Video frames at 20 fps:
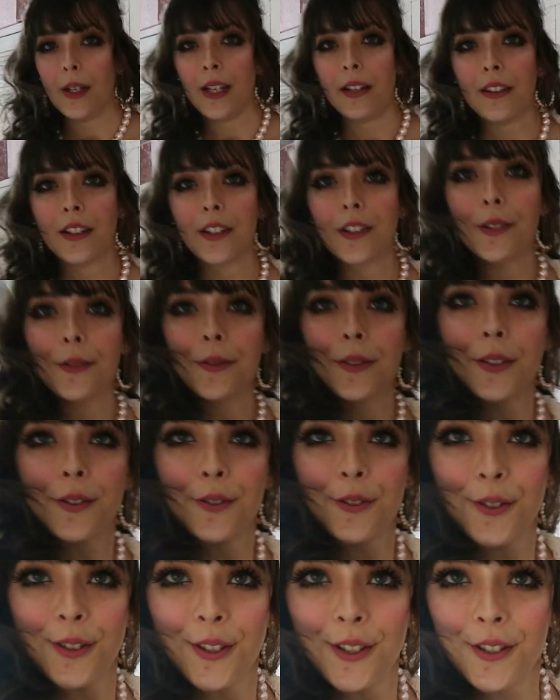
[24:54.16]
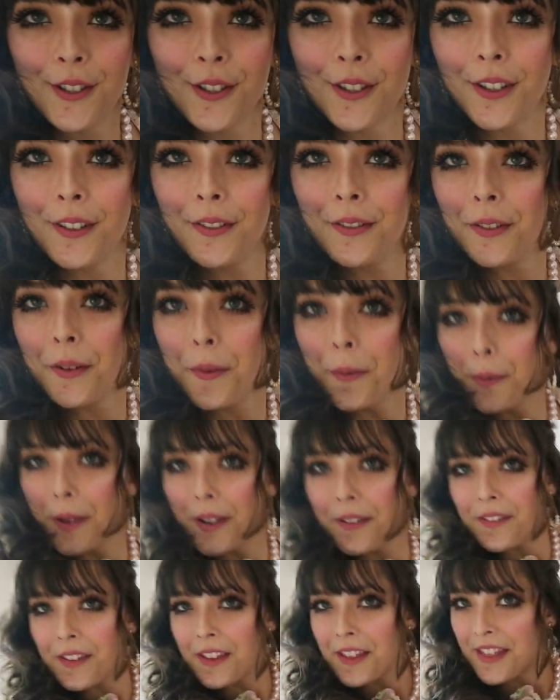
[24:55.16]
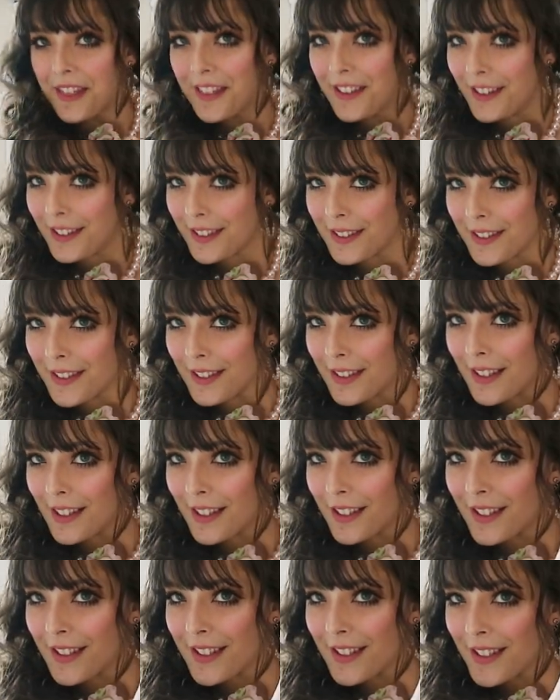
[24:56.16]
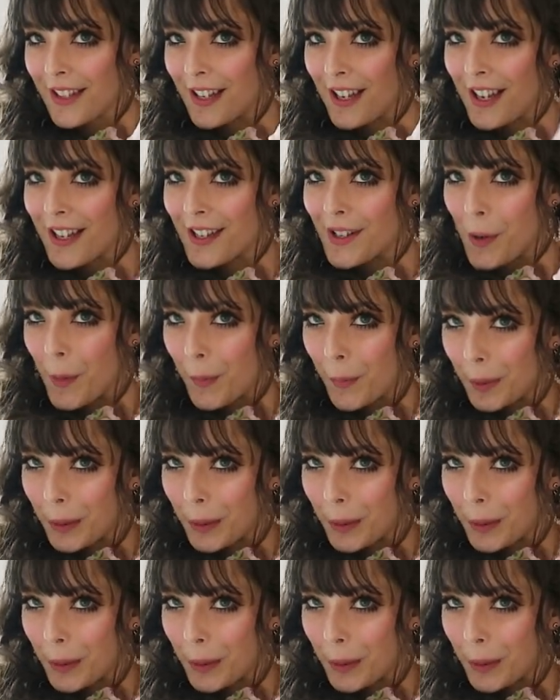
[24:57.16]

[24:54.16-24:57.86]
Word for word: We are going to start off with this skirt.